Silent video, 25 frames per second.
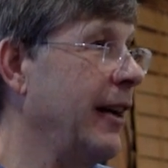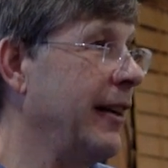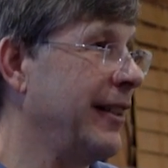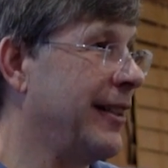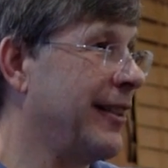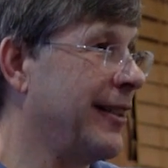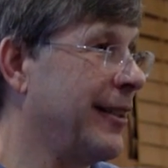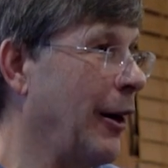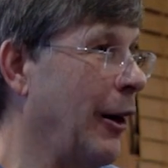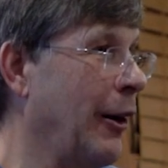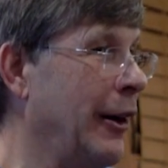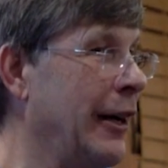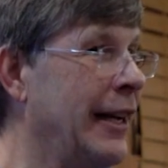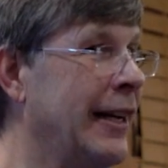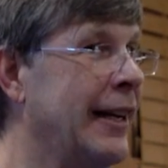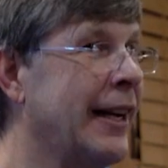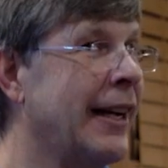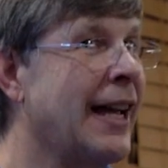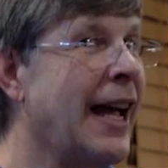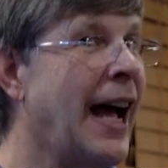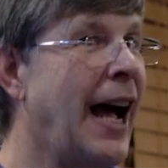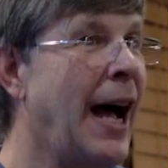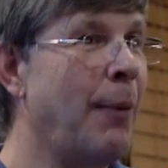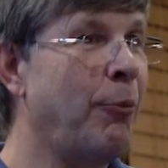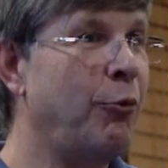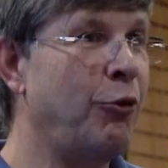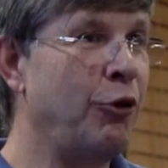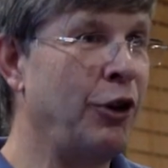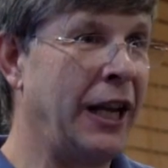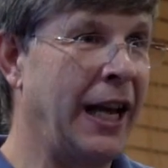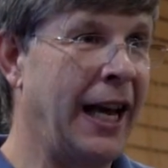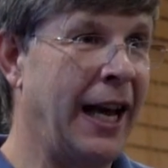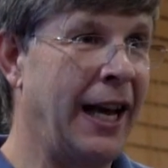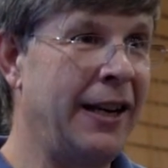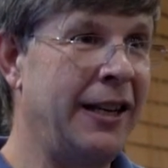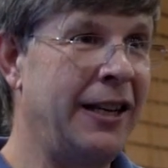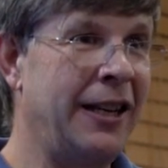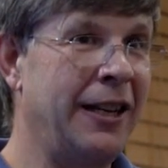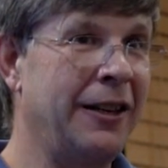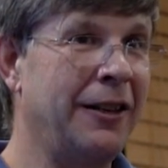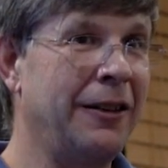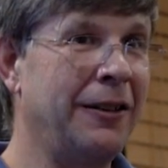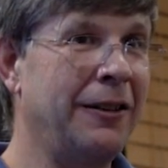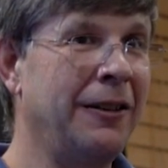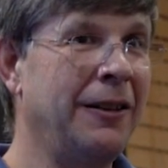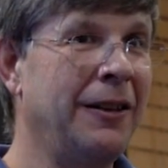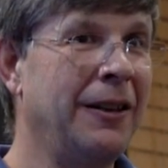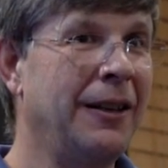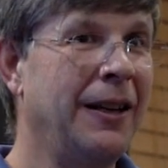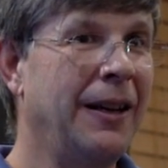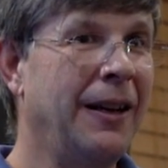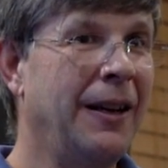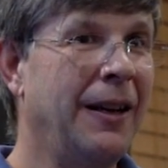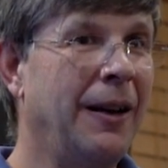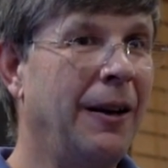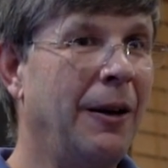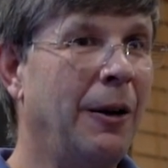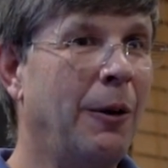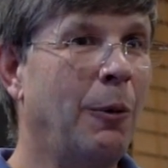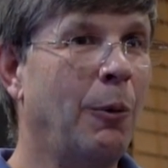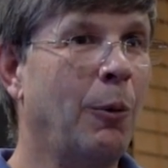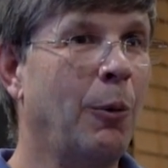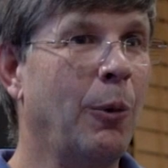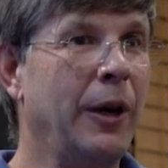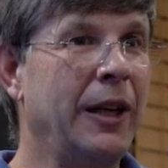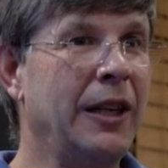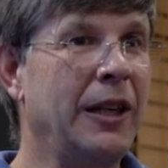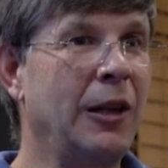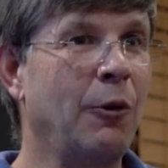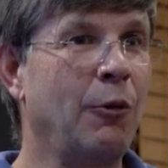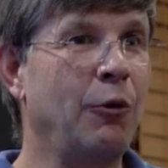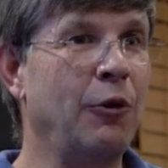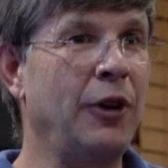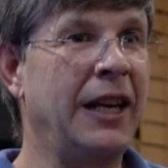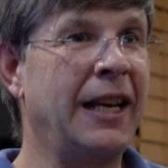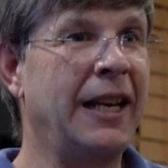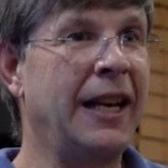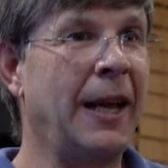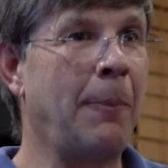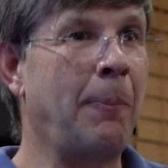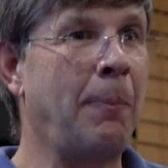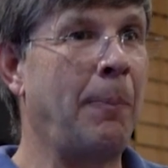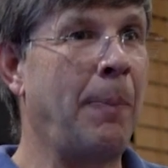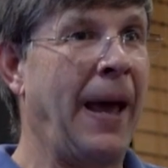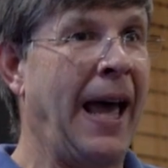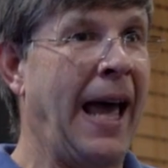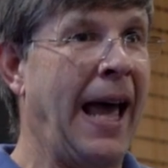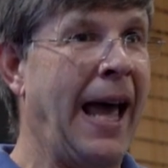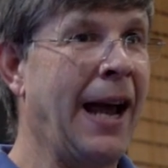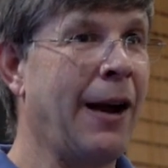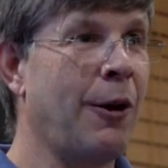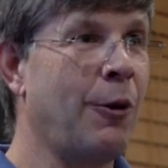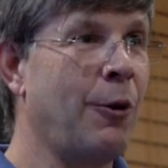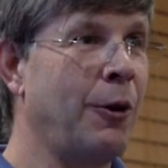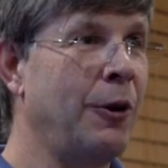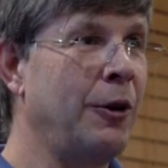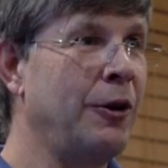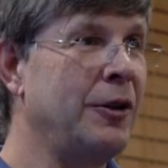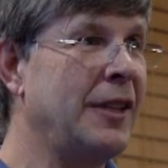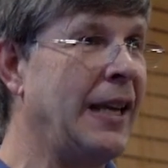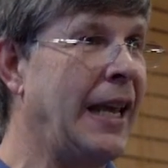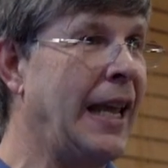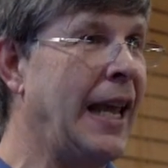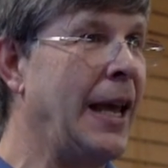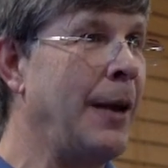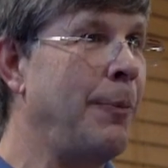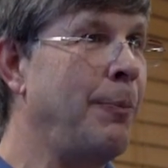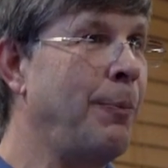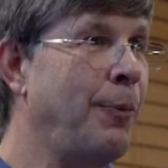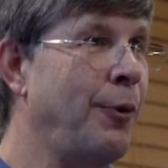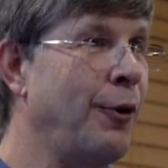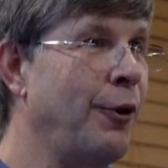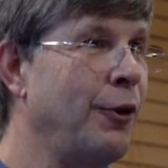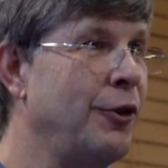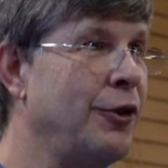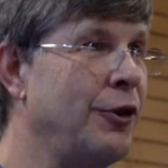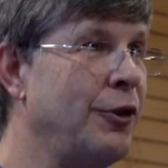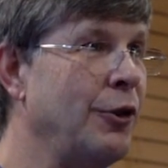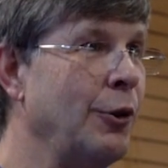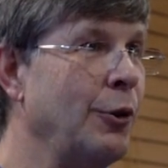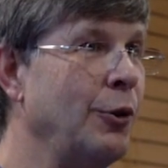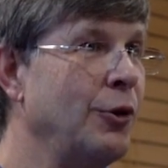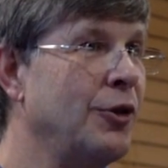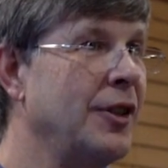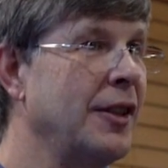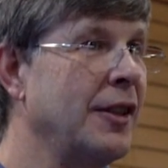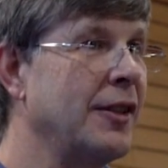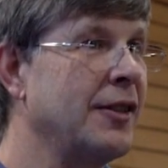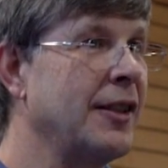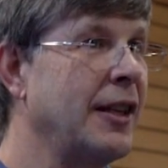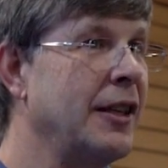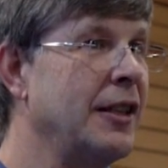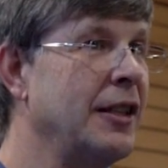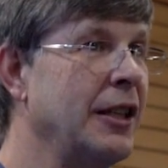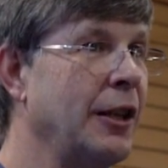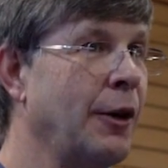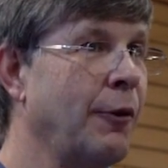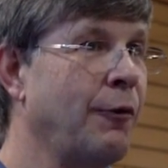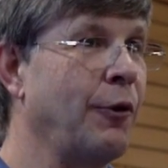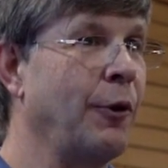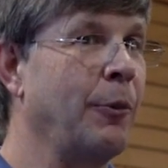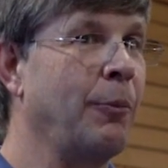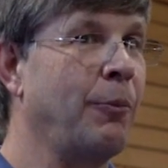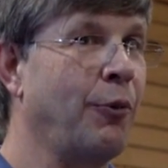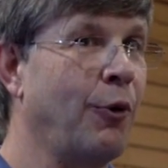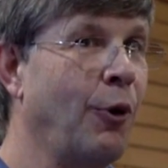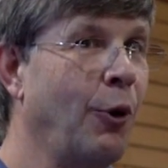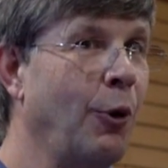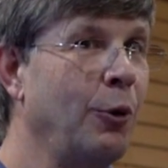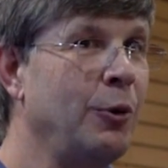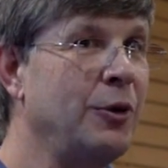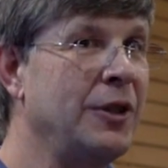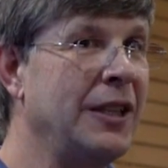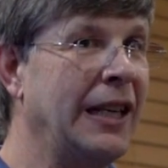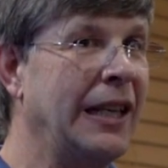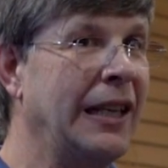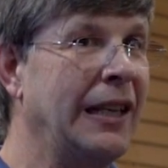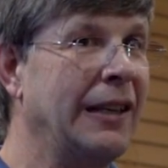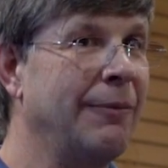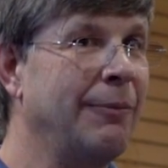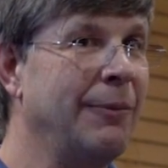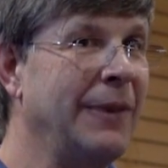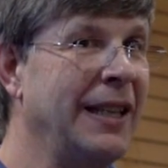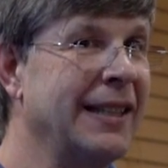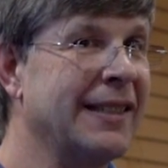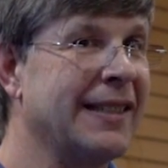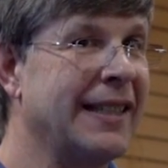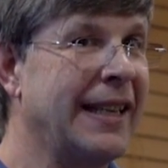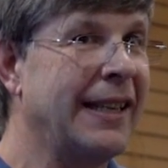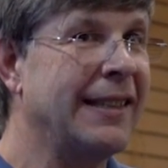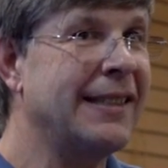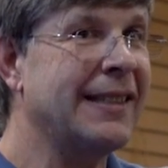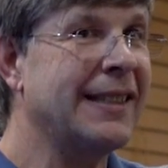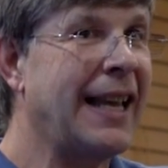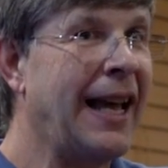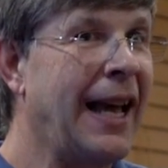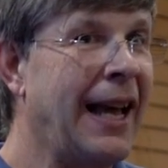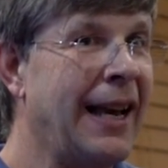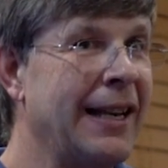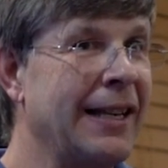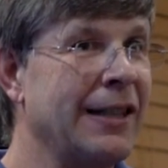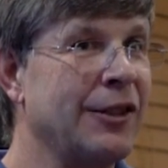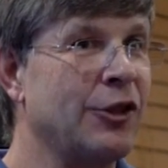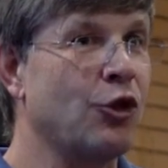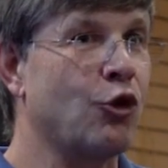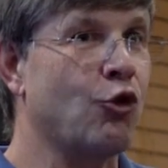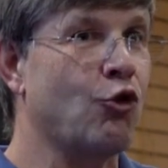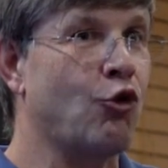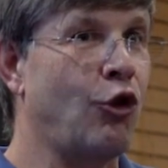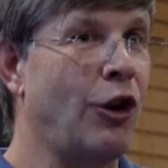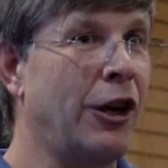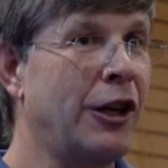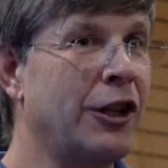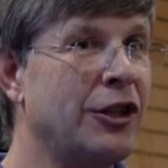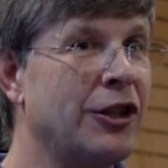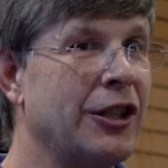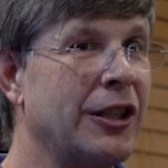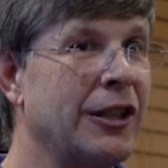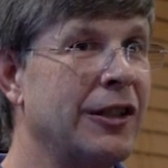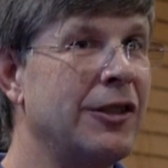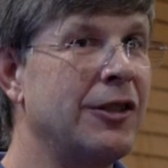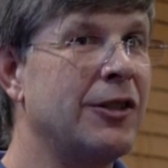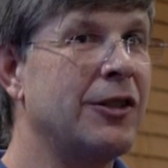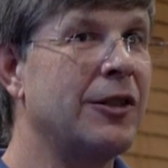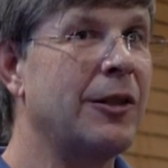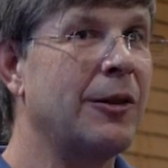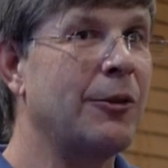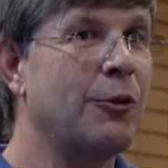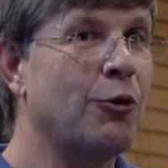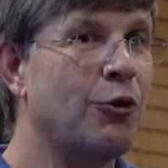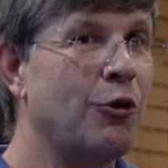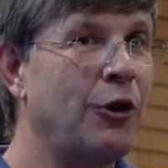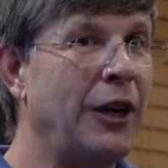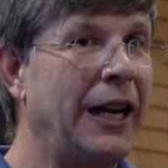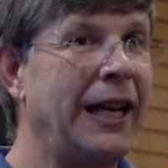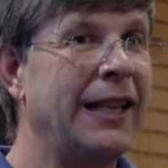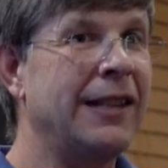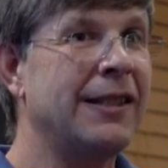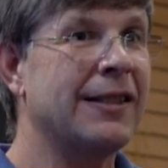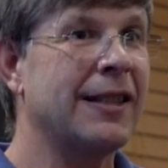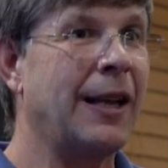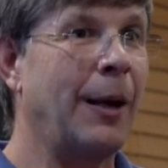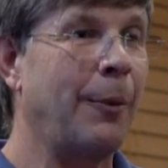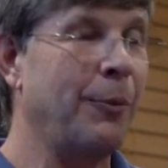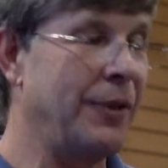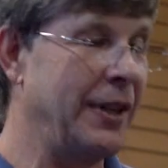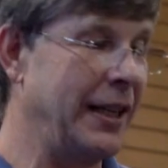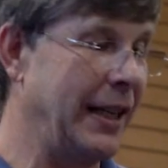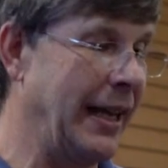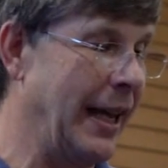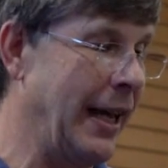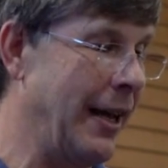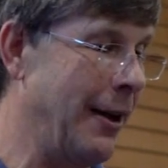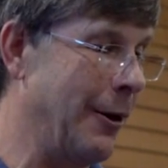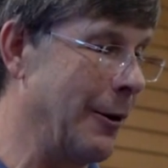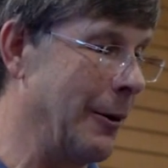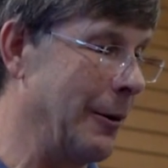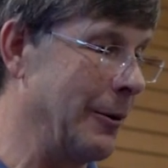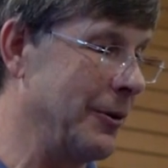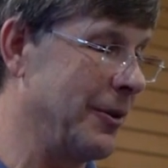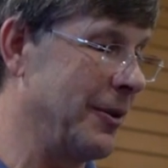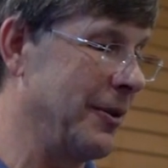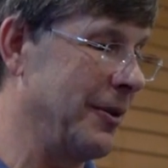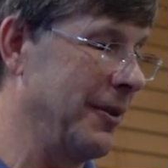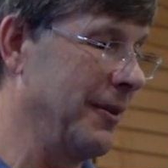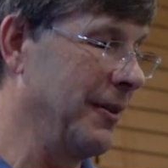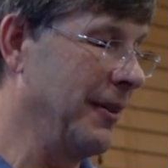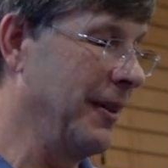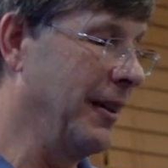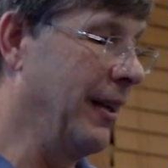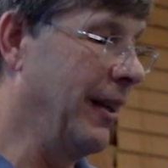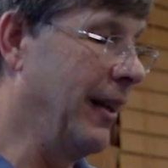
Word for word: Starting to comprehend here? When you read it backwards, it produces a different protein. It means it's got instructions to create something else.